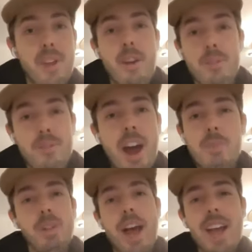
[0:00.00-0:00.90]
like
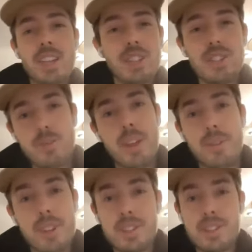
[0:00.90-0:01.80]
verifiable actions,
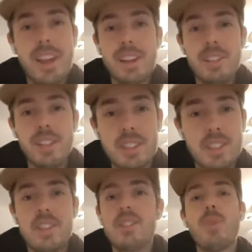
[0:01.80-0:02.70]
whether it's like
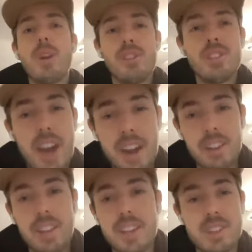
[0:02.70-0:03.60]
listens, when you
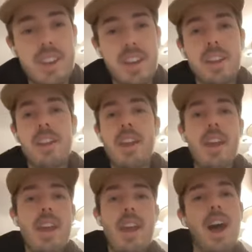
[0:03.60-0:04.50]
started listening,
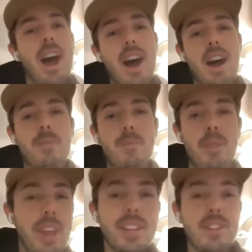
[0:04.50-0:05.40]

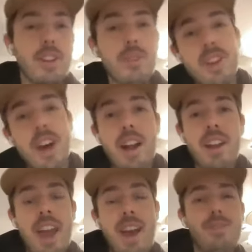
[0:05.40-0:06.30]
um, things that you've
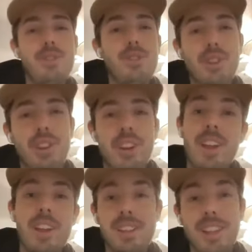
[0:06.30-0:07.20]
done. Have you
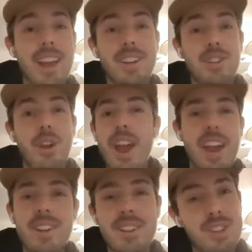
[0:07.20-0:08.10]
like
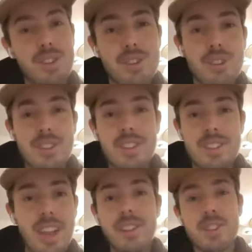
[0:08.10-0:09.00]
donated to
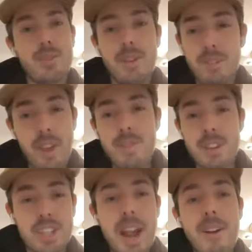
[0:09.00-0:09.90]
Taylor Swift's
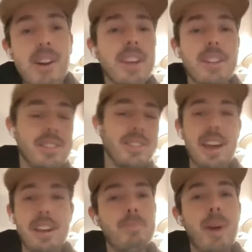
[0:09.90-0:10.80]
favorite charity?
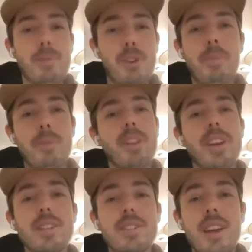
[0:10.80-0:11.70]
Does that bump you up the
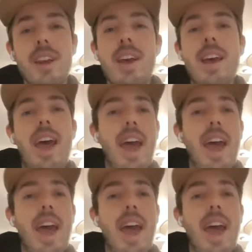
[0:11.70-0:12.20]
list?